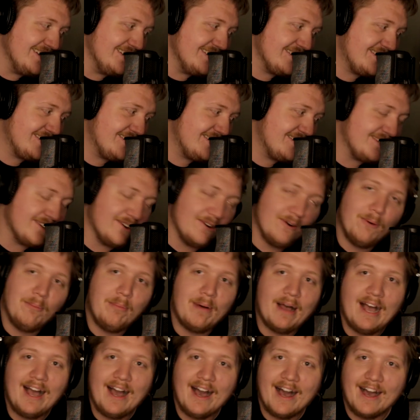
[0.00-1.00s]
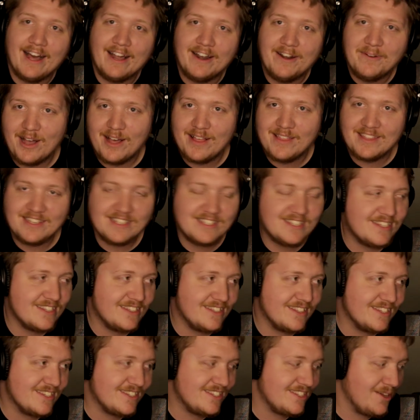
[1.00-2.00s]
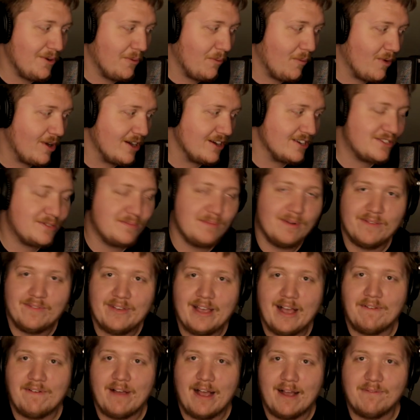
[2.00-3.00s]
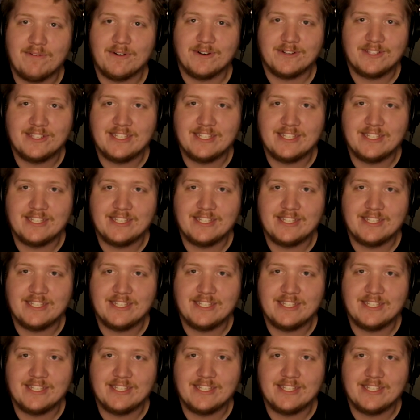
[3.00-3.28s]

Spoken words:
it's so bad. This is the worst movie I've ever